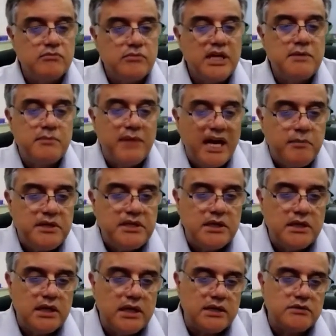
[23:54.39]
it might be
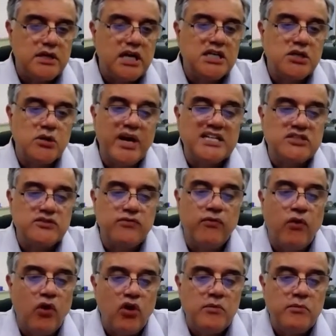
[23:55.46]
a
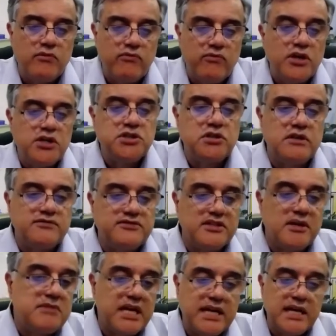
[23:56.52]
transformed version of
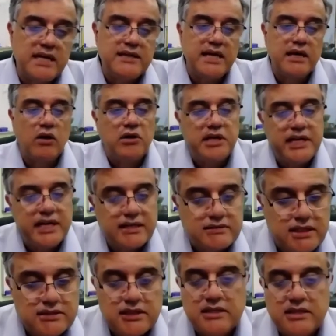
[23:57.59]
some data that already
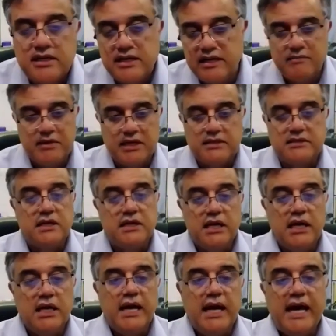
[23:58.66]
exists in the database,
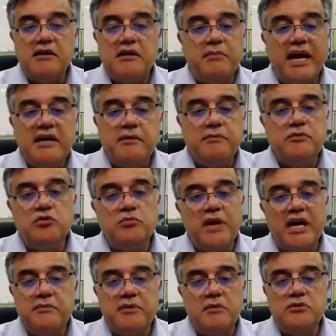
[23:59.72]
and you
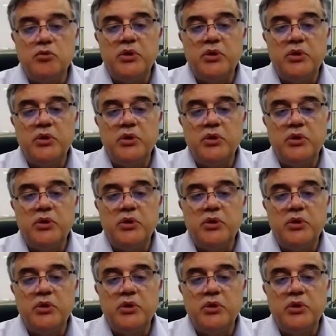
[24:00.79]
might be able to